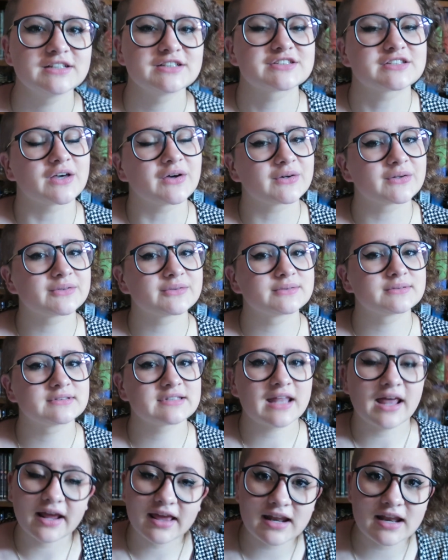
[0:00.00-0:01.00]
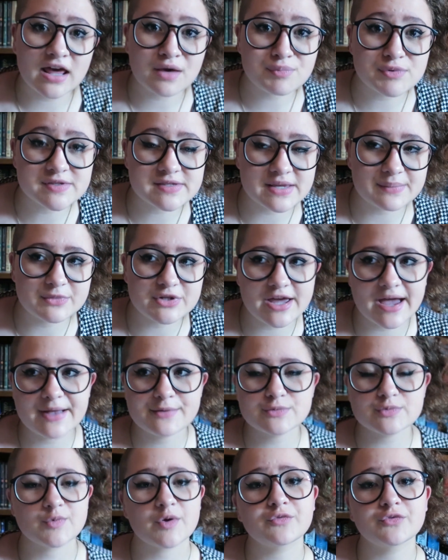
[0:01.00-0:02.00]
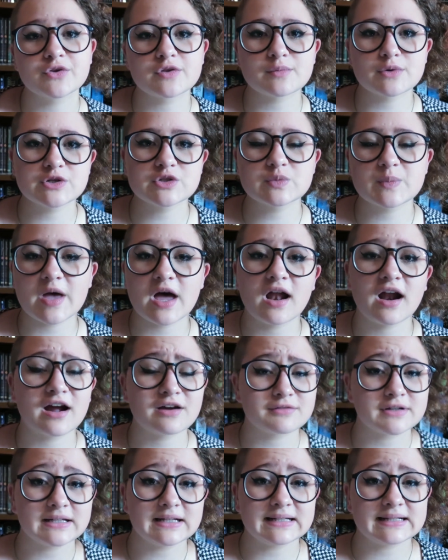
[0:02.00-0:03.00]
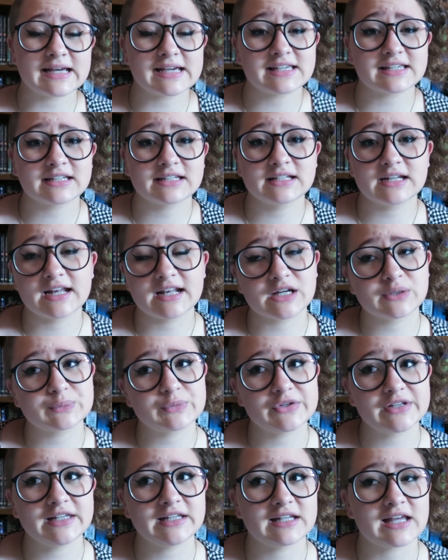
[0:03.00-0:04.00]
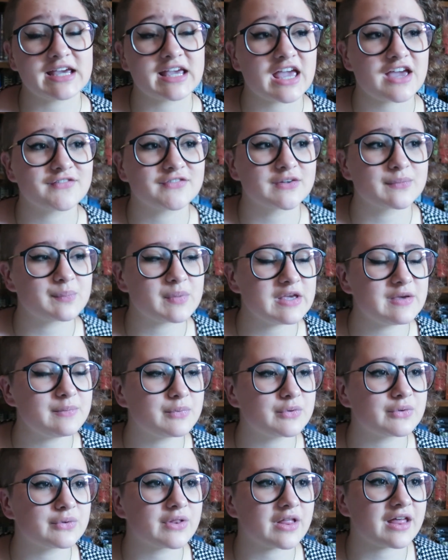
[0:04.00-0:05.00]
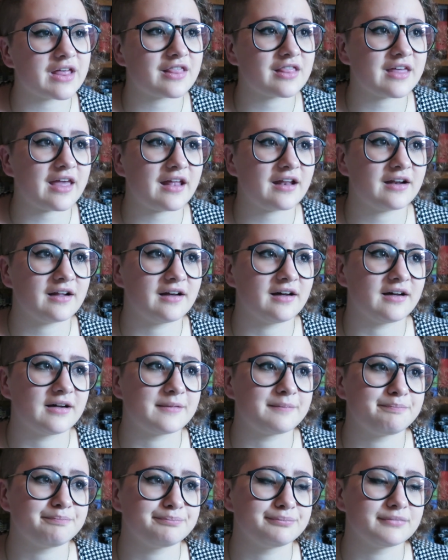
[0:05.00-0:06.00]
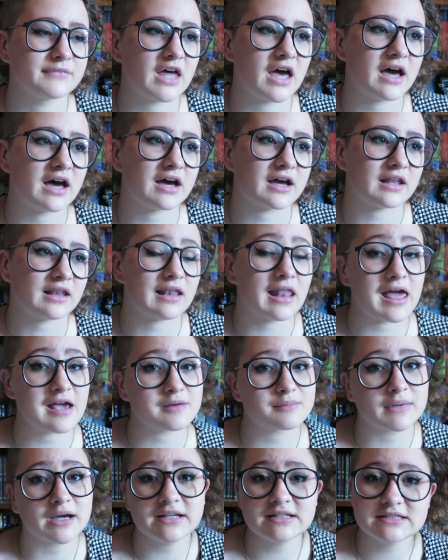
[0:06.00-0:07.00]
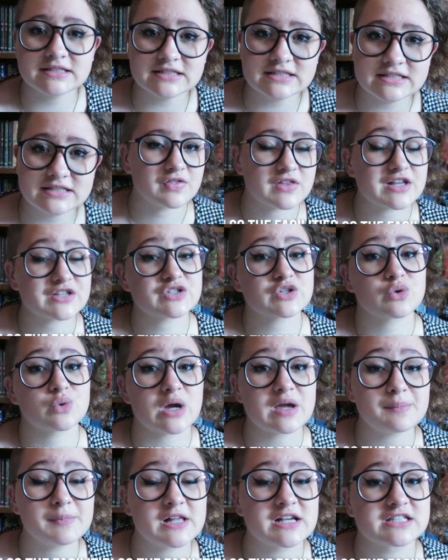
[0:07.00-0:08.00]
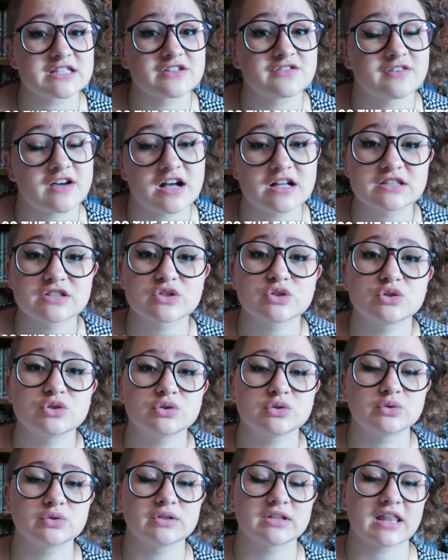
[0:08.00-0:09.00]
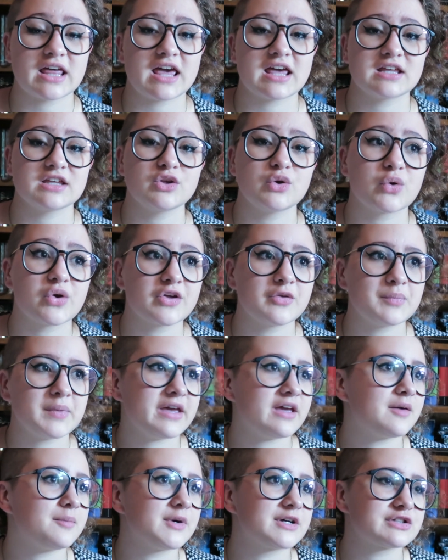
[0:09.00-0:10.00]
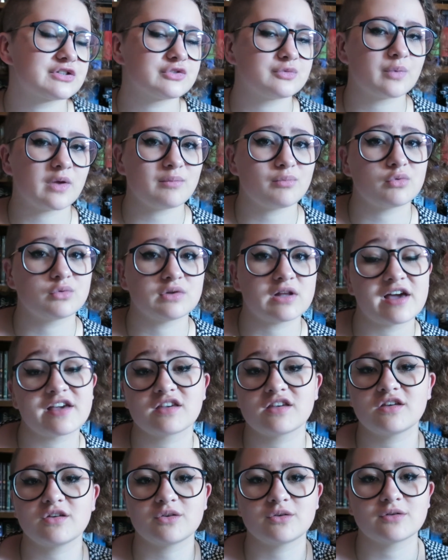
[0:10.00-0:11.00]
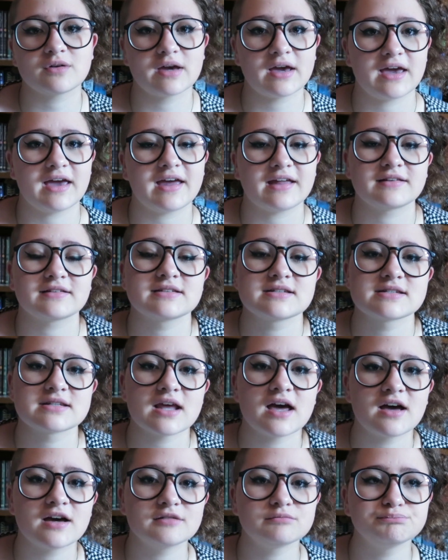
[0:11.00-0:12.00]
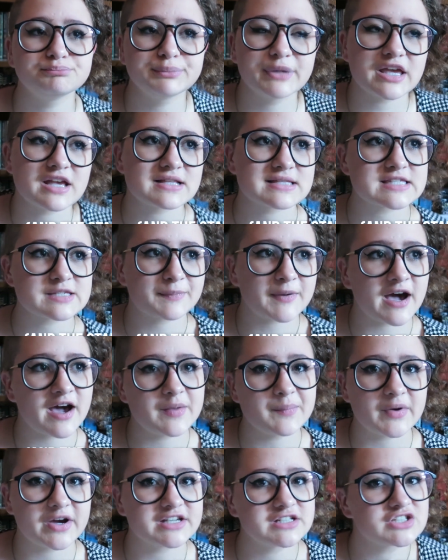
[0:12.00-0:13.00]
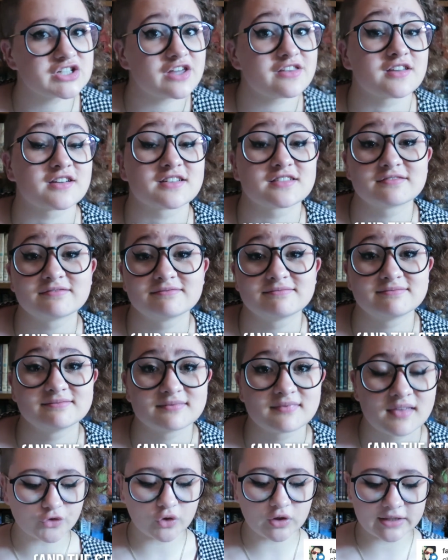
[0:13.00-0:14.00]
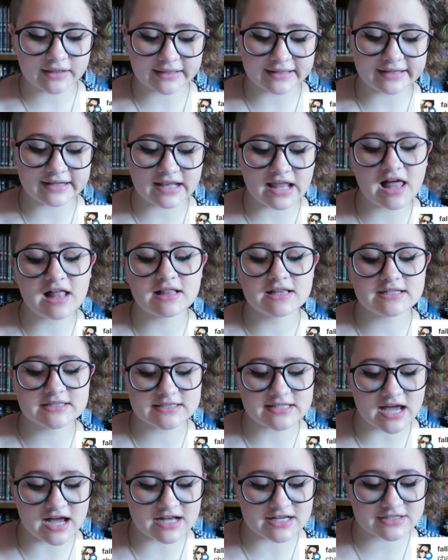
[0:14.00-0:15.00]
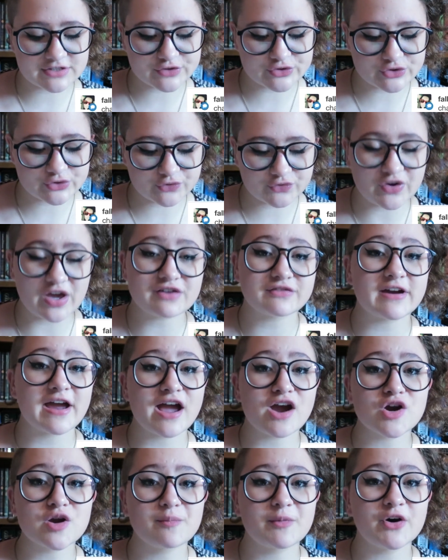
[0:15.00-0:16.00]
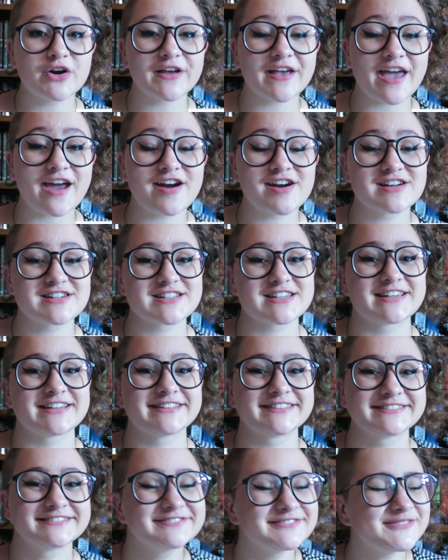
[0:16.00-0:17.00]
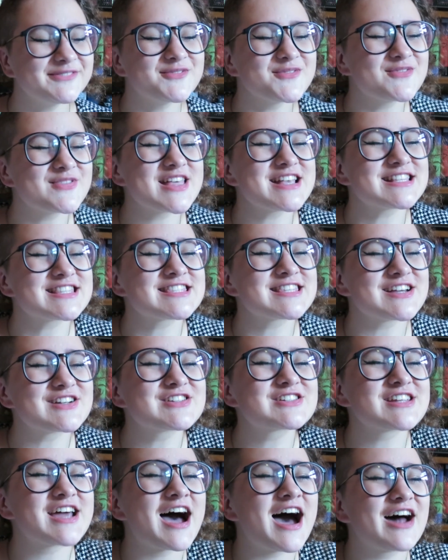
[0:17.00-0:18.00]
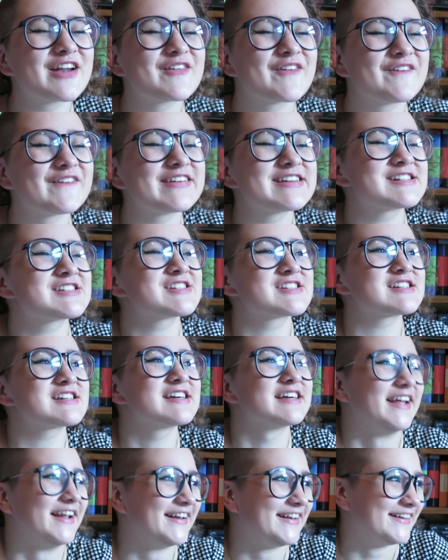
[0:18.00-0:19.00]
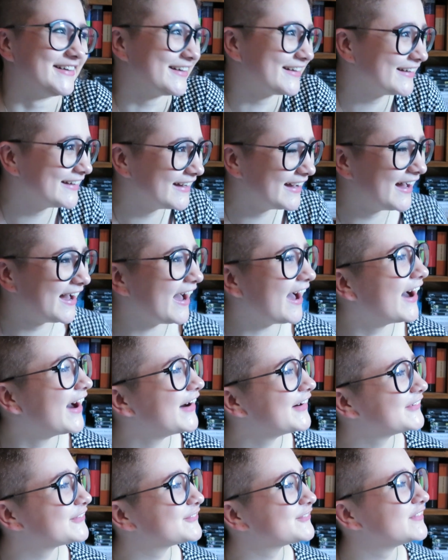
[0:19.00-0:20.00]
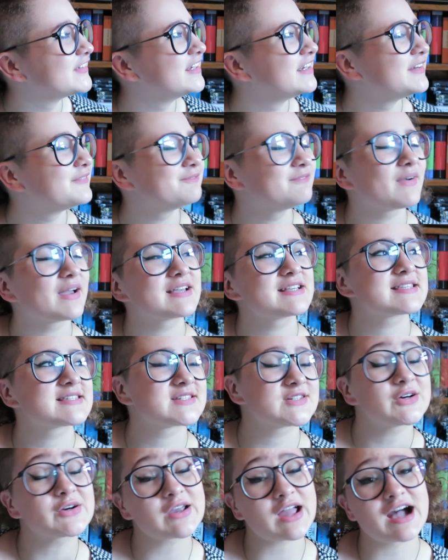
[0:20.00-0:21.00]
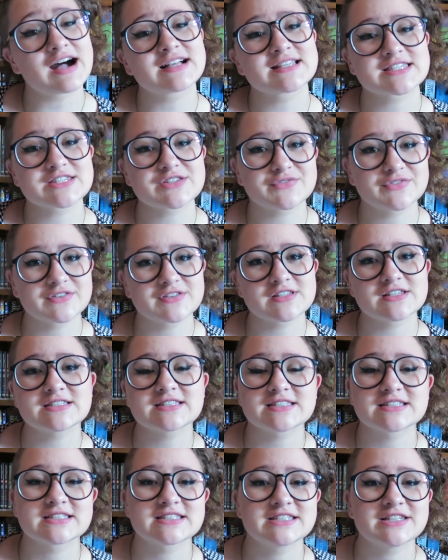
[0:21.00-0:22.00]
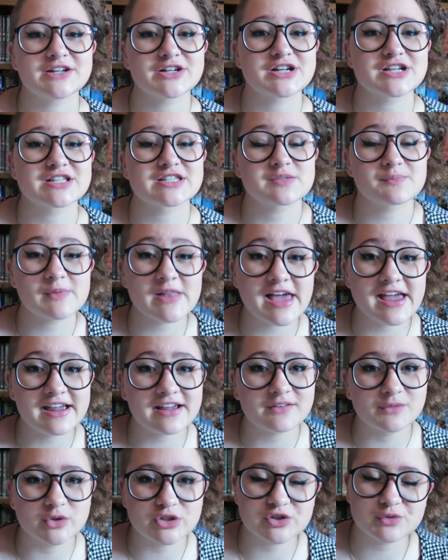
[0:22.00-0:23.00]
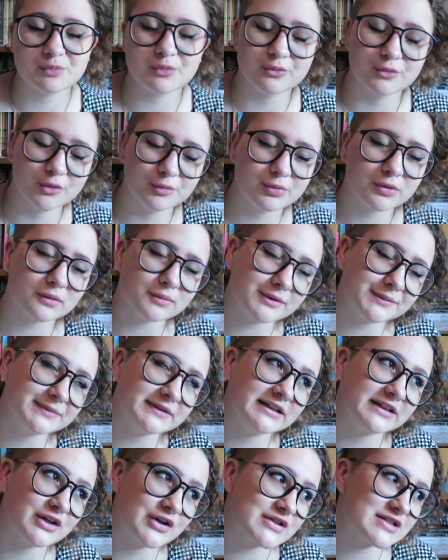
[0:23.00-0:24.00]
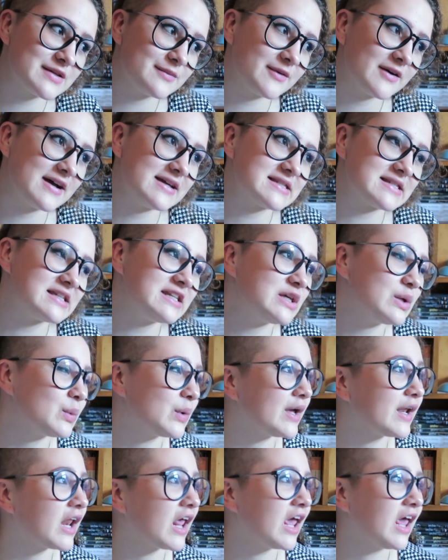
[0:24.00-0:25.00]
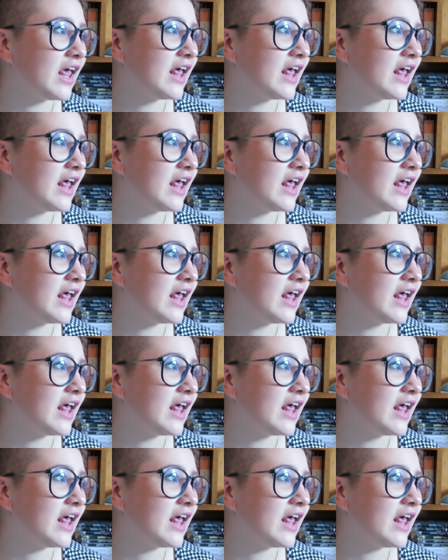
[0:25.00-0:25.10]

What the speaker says: so that can happen sometimes, but for the most part I really like it, and I really like having people there that are like-minded. That's a great plus of art school, that you can meet a bunch of people like you and be inspired by each other. Falling in Lulls asked, favourite Harry Potter character? That's such a hard question. My stock answer for this is Sirius Black, which will probably not surprise anyone,